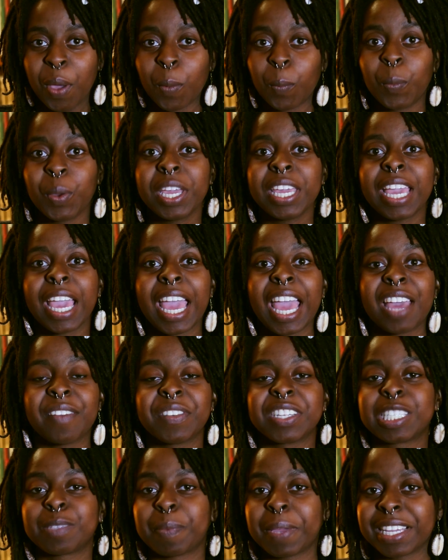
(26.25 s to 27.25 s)
We have
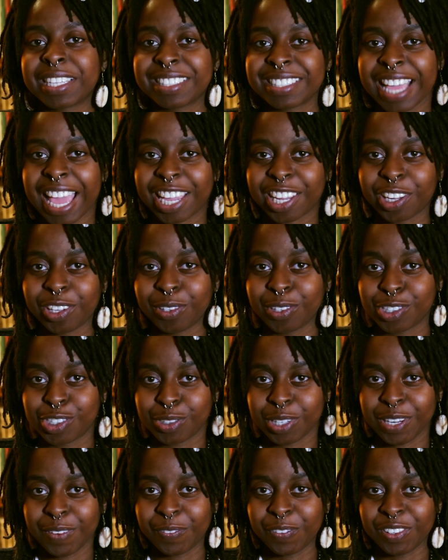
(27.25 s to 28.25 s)
a spectacular
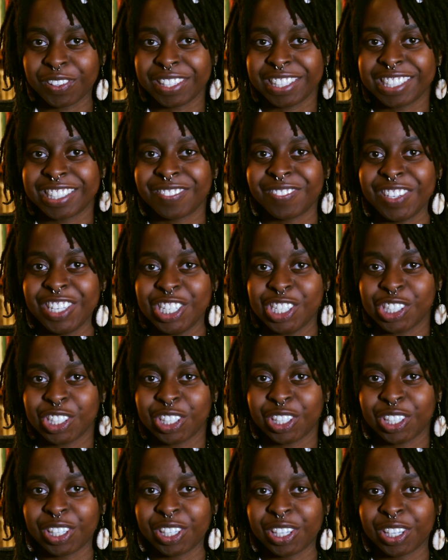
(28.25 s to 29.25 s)
treat for this
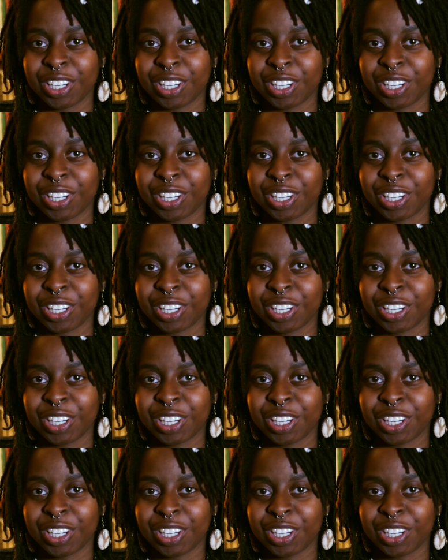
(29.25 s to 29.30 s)
feature.